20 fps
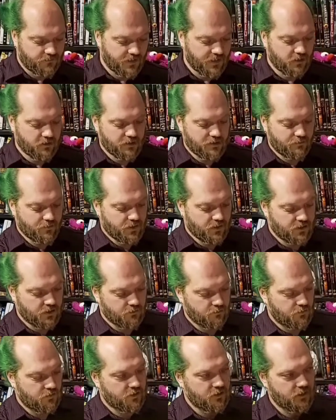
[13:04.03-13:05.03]
it fired it, but it
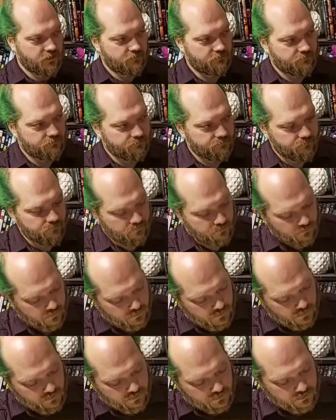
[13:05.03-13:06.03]
didn't really.
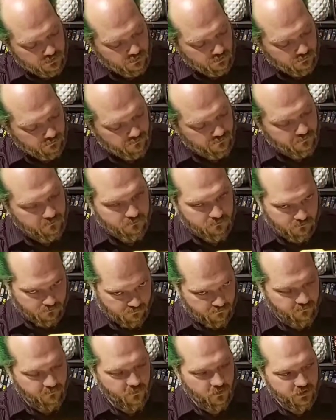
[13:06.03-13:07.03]
So,
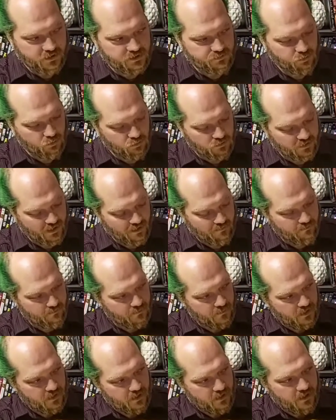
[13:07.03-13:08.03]
fully spooled up
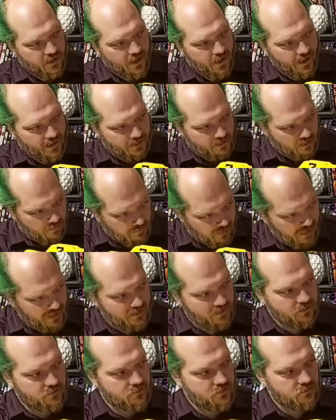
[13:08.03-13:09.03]
and commit.